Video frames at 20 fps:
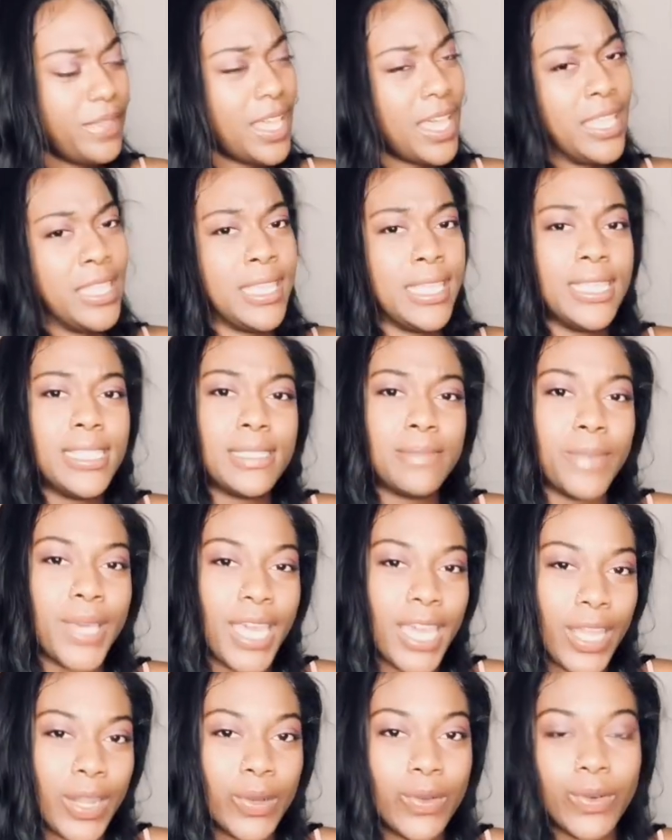And this
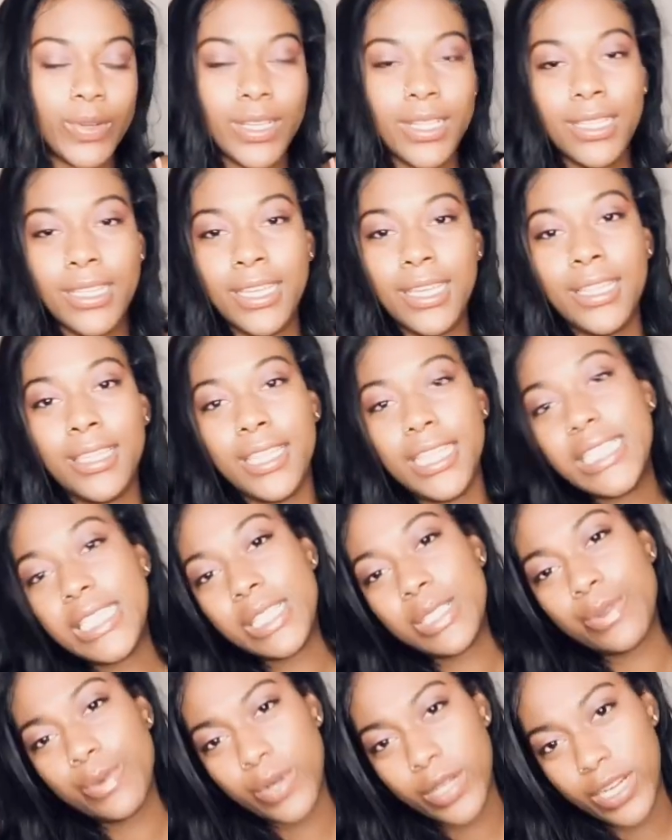man really, this
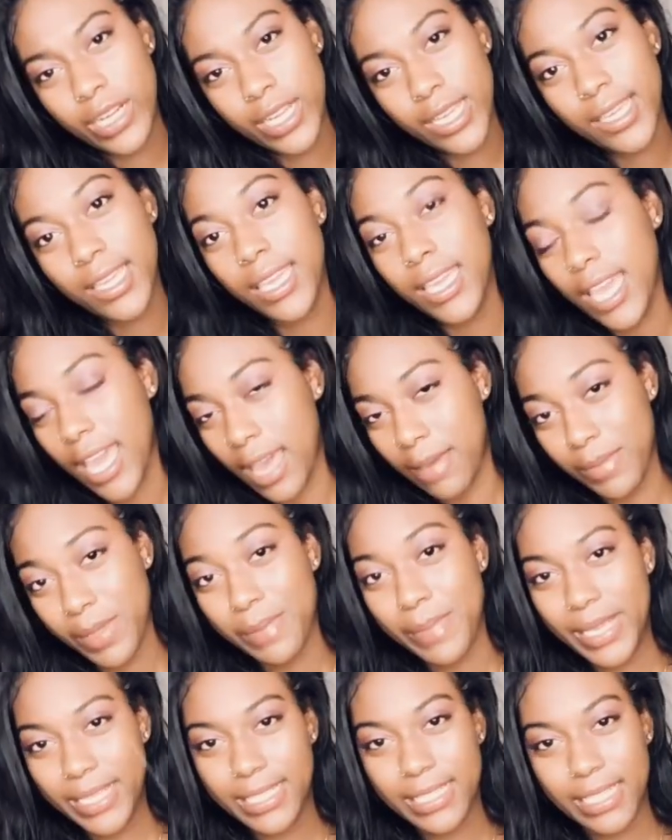is where he had me
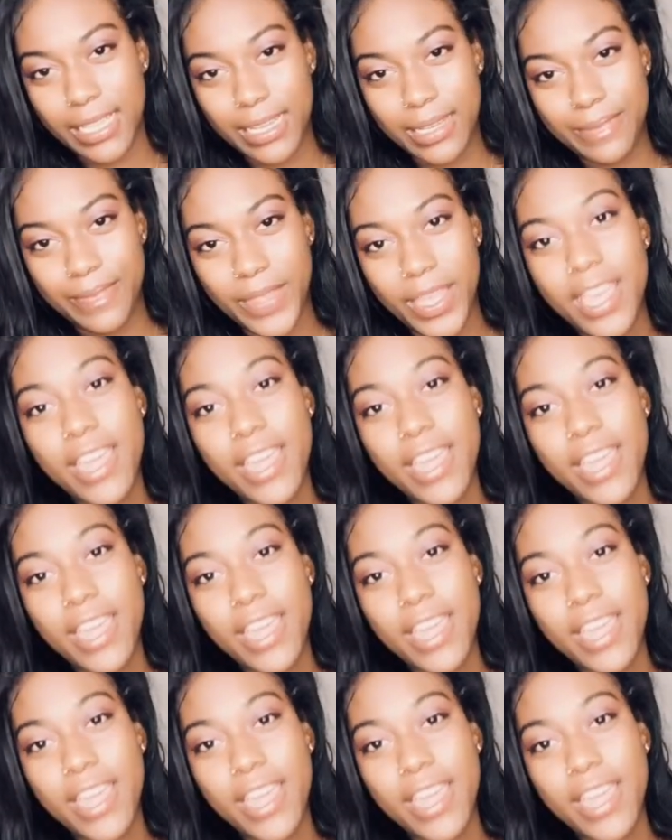messed up.